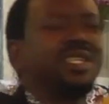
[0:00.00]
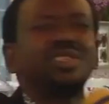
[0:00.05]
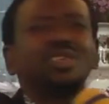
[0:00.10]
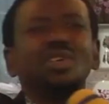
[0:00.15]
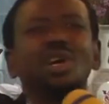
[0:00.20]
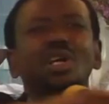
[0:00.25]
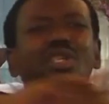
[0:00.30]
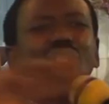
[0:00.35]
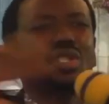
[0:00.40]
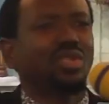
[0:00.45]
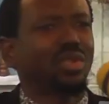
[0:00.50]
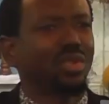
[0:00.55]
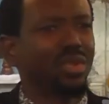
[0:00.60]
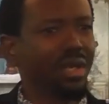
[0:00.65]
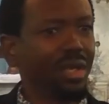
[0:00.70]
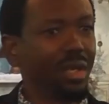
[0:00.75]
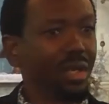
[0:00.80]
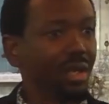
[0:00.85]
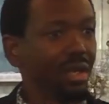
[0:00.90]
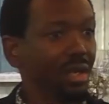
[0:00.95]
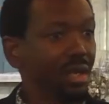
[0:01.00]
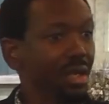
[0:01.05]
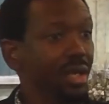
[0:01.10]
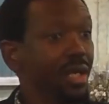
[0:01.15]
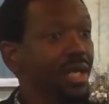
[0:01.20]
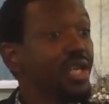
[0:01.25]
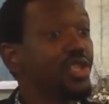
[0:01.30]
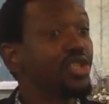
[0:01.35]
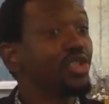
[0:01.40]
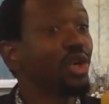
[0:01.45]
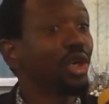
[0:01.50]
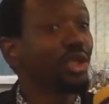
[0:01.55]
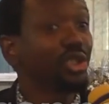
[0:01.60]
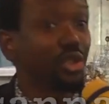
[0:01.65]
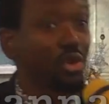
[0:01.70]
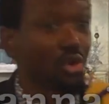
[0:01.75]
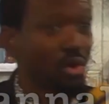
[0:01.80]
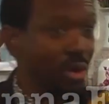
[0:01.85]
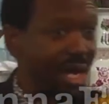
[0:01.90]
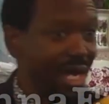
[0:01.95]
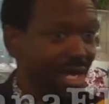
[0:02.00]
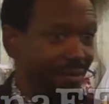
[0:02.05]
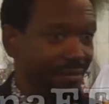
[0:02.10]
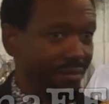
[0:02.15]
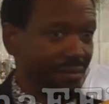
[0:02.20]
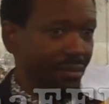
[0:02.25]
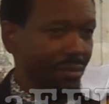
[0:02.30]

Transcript: is just a churchgoer.